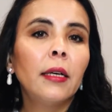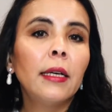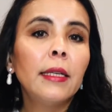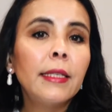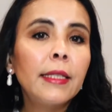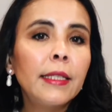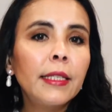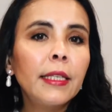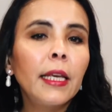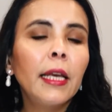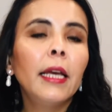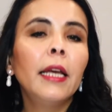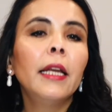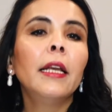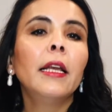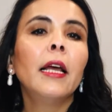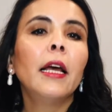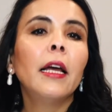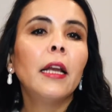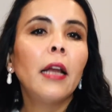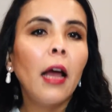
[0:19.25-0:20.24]
skin
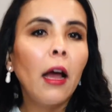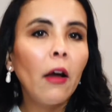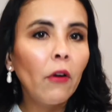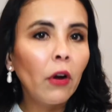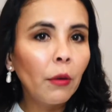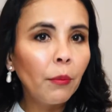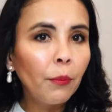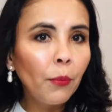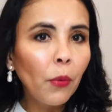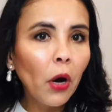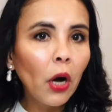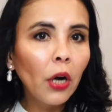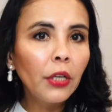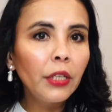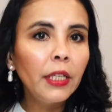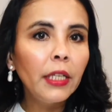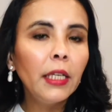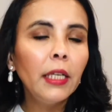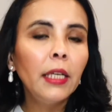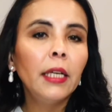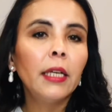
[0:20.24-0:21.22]
and our
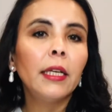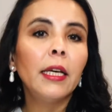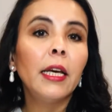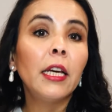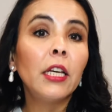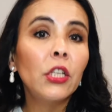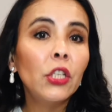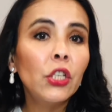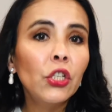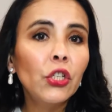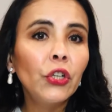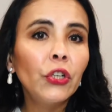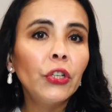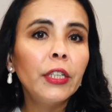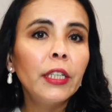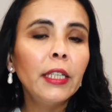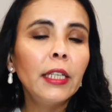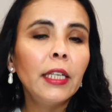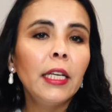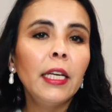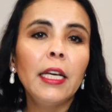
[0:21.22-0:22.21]
body
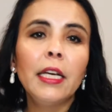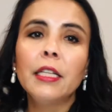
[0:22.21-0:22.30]
externally,